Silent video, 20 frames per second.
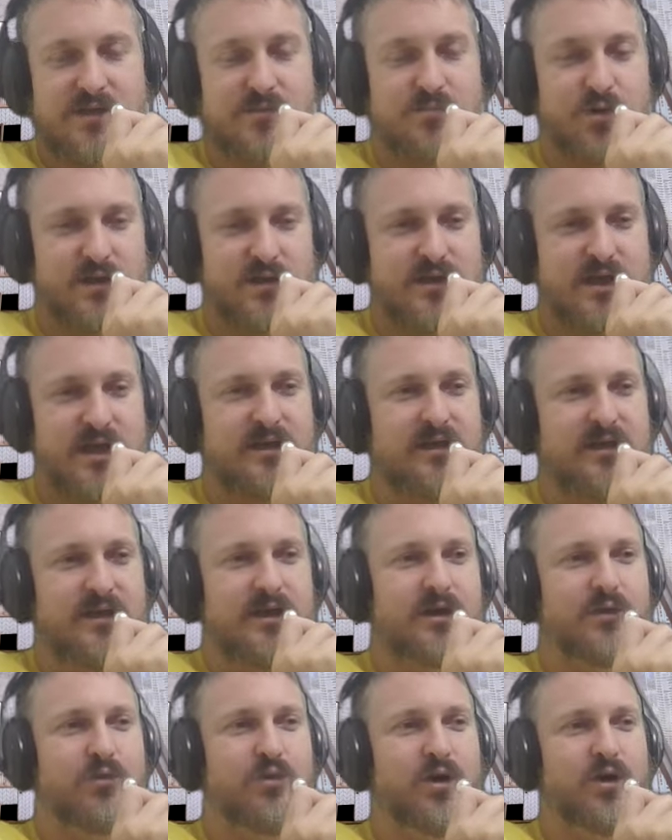my 10
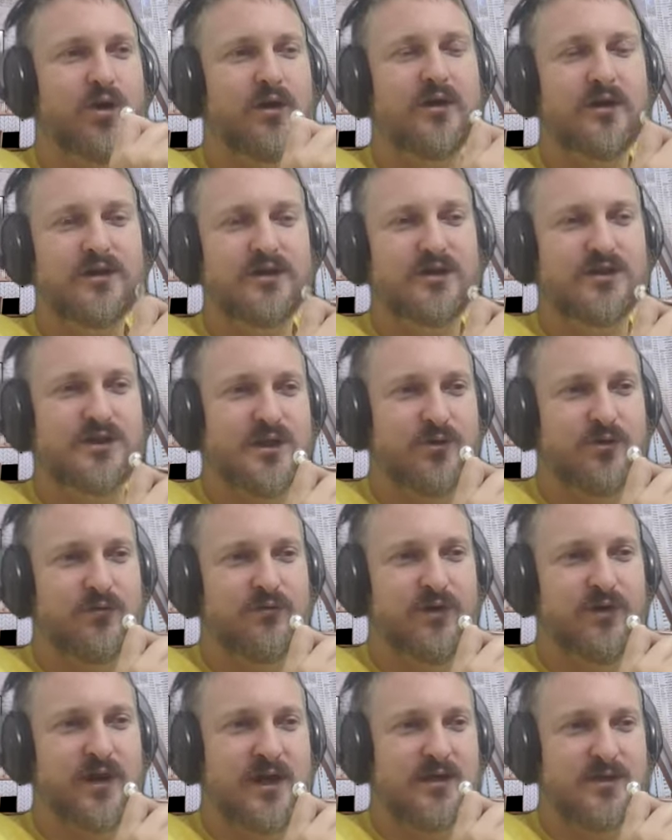kilowatt single
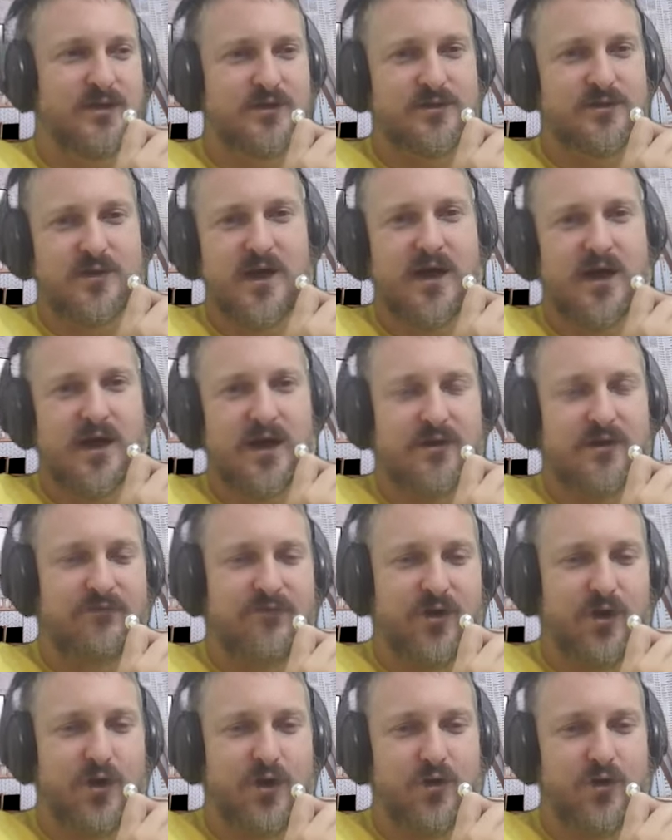phase
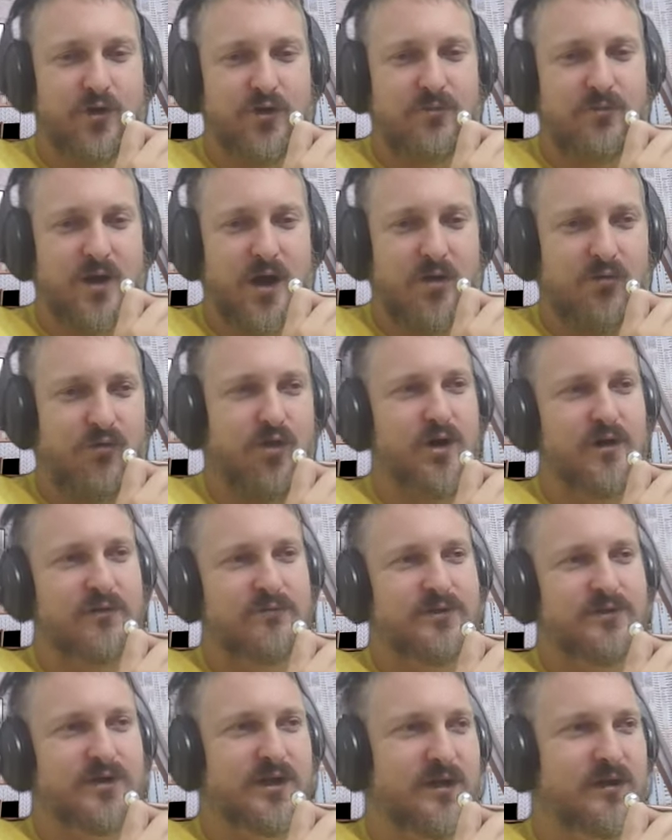inverter
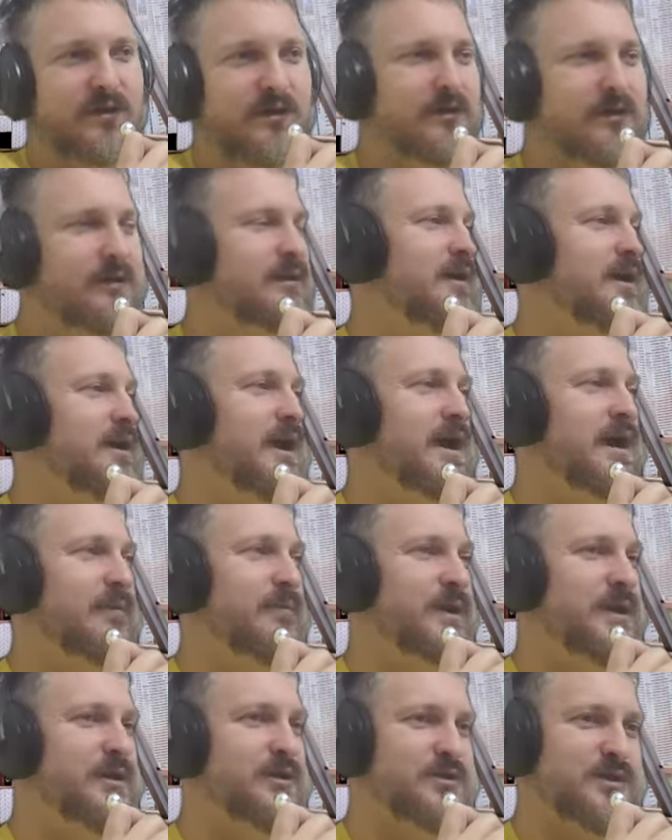arrived yet?
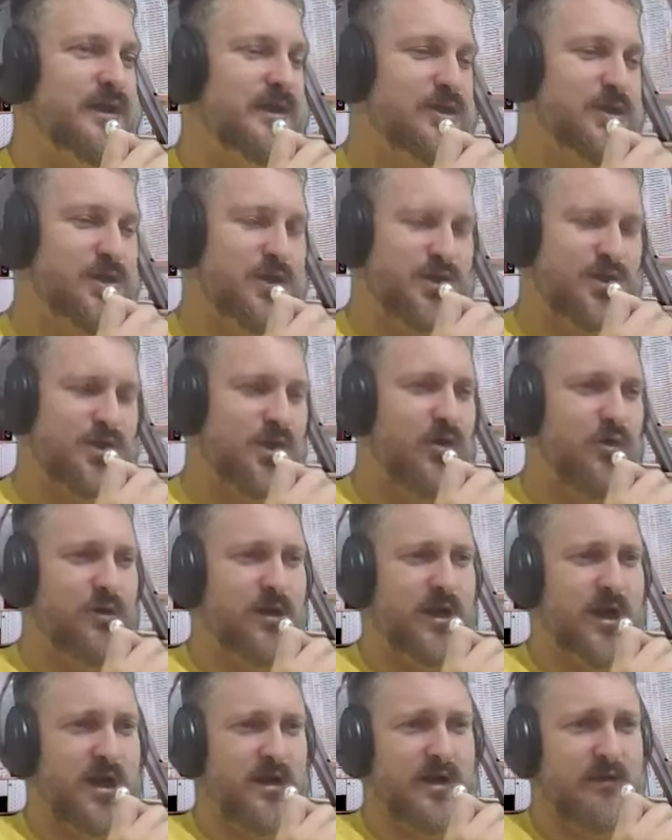Because they're just sold
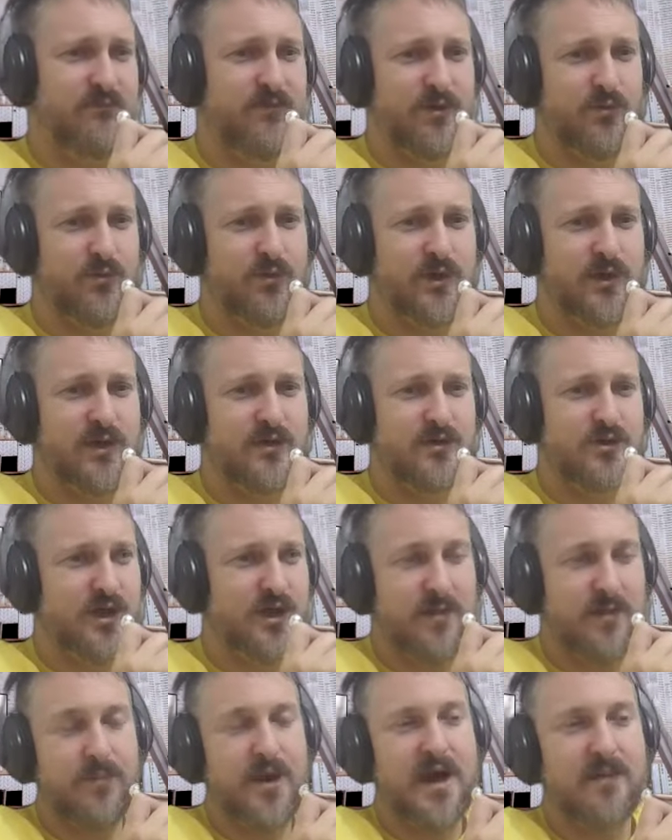out everywhere. So you
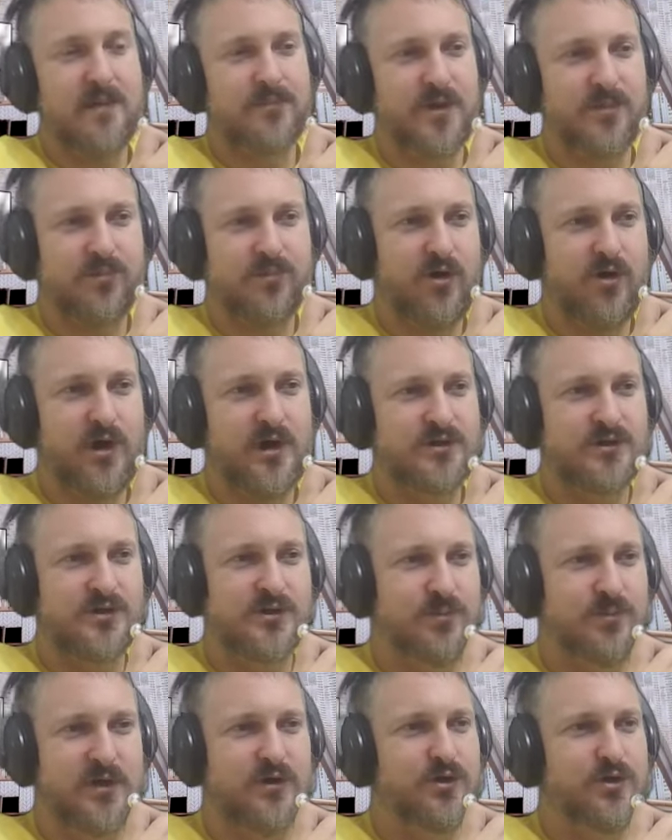can pump the prices
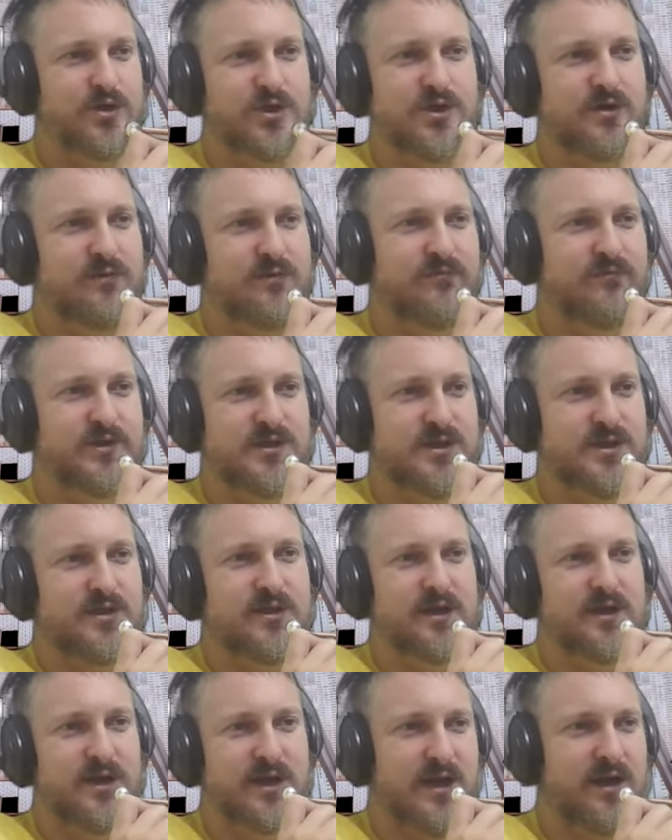because you
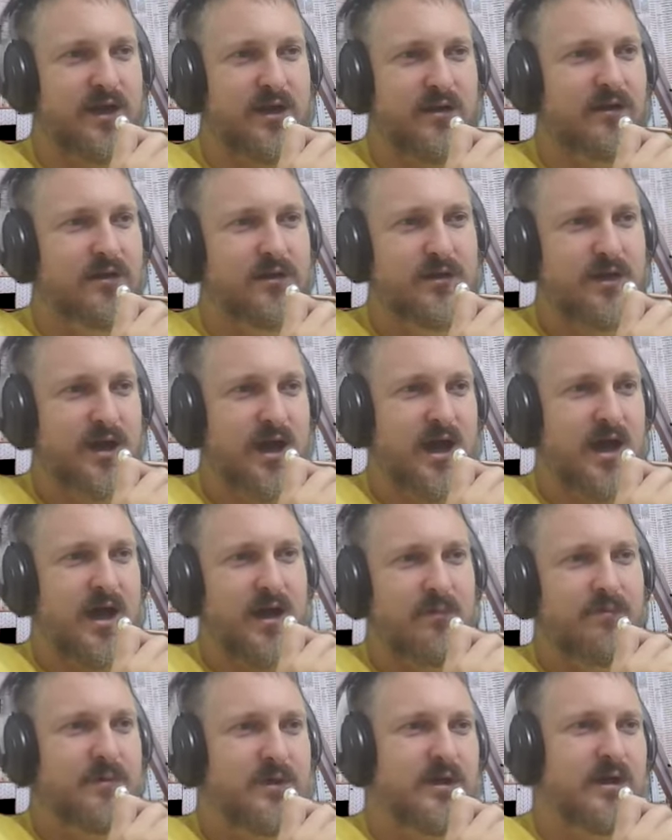physically can.
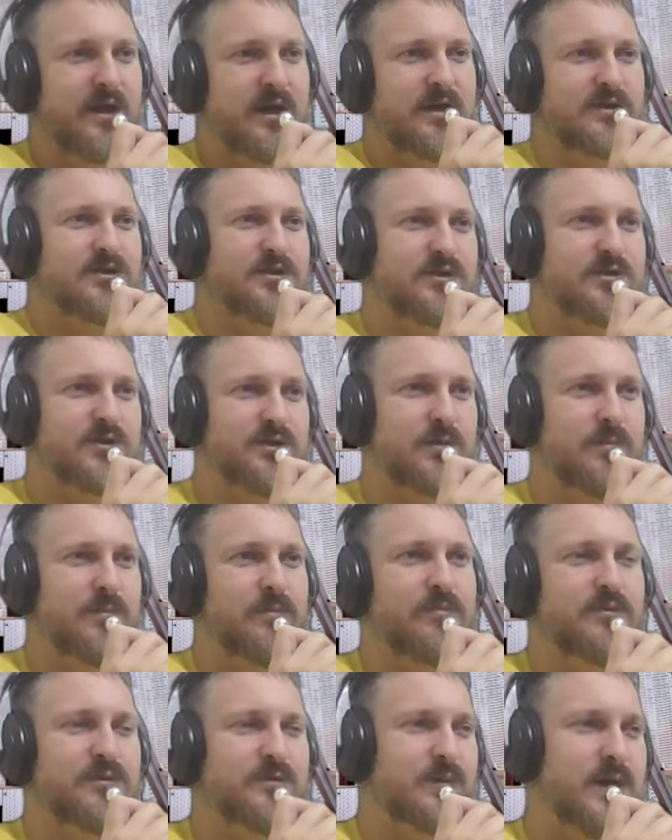It's
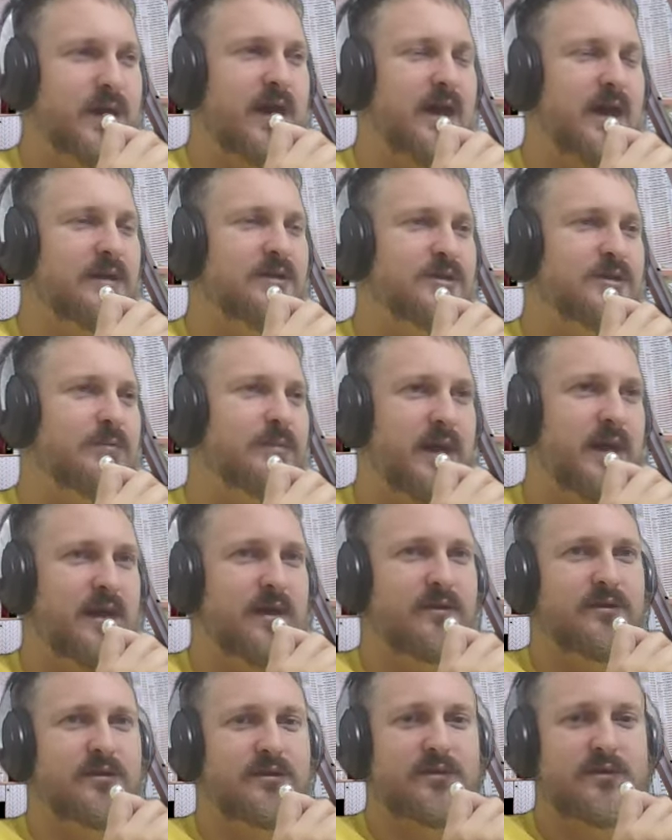
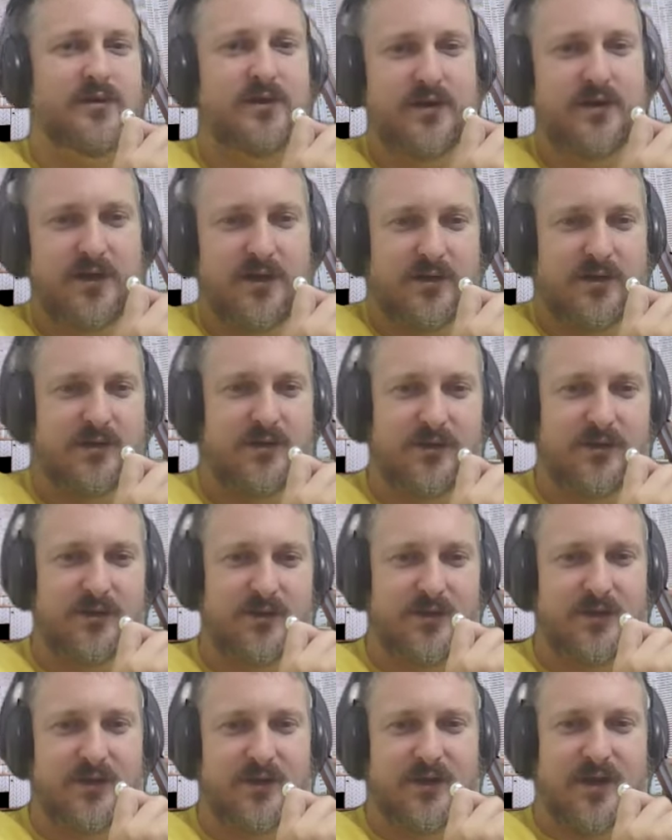demand and
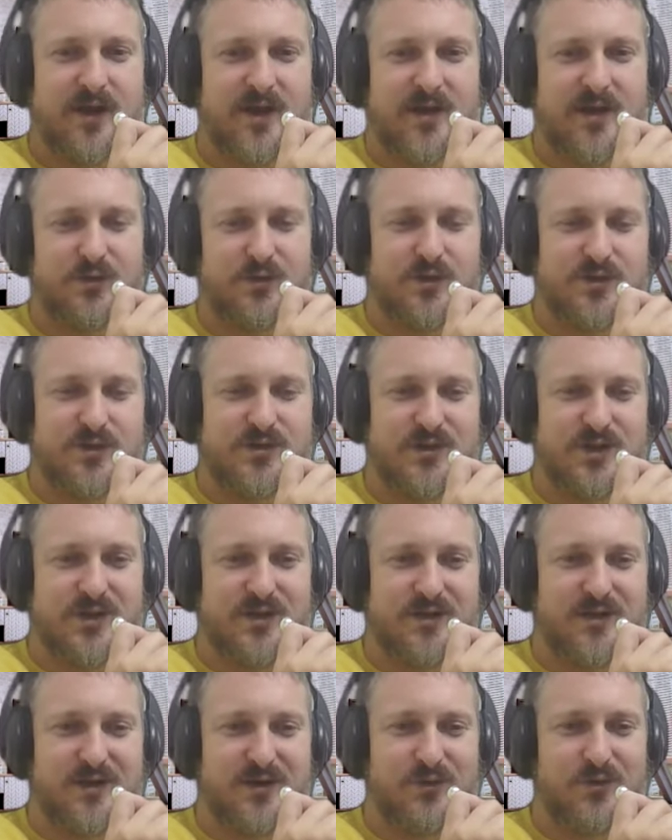how do I say
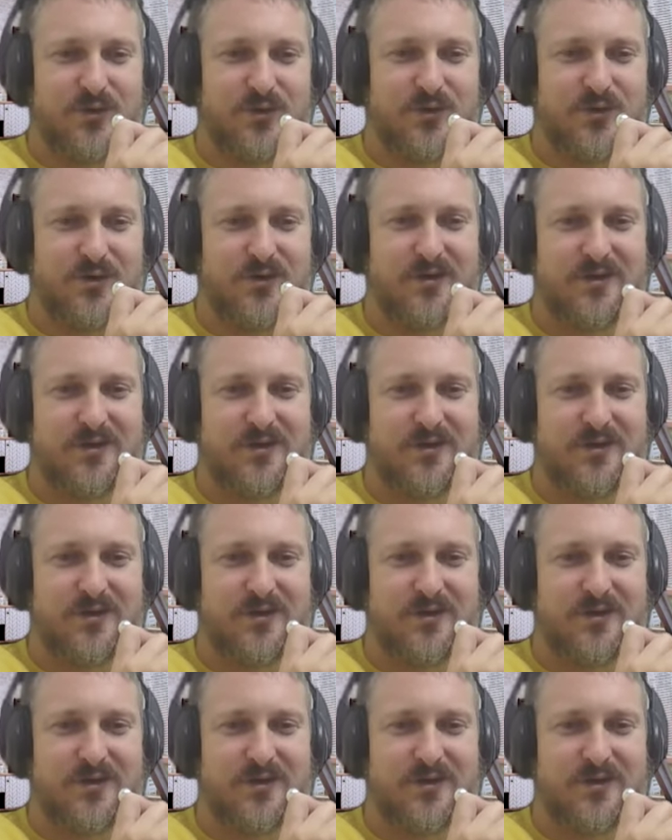that word?